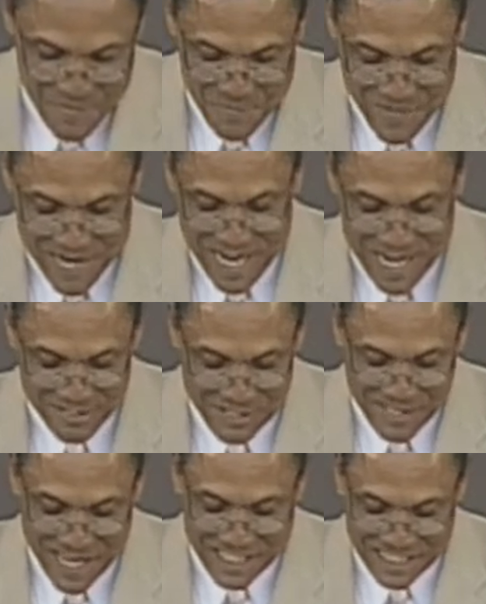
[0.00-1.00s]
May I also
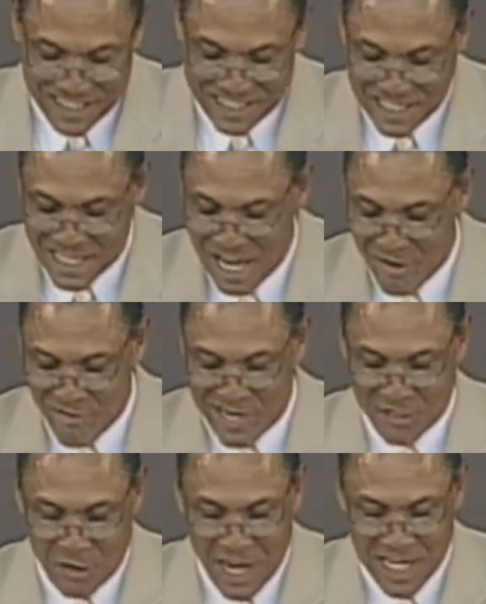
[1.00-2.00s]
thank the Cincinnati
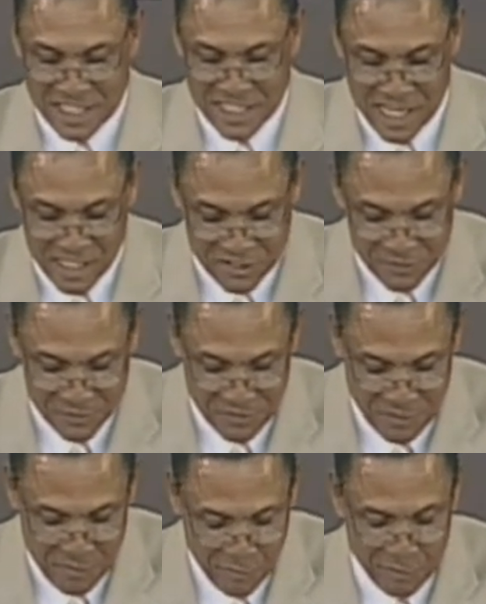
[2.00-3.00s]
Red Organization
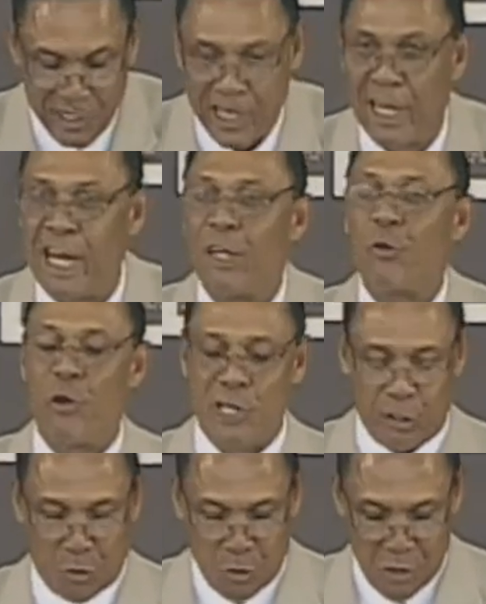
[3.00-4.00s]
for the great
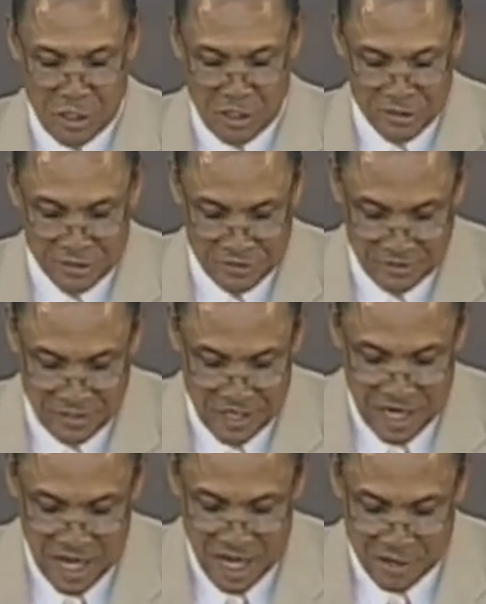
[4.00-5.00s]
22 years
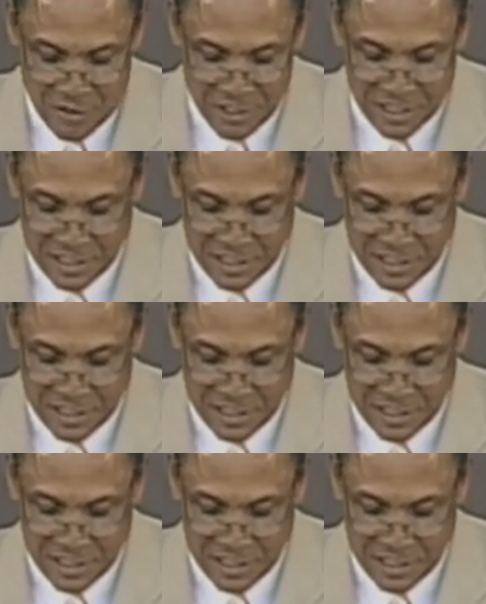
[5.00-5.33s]
and all the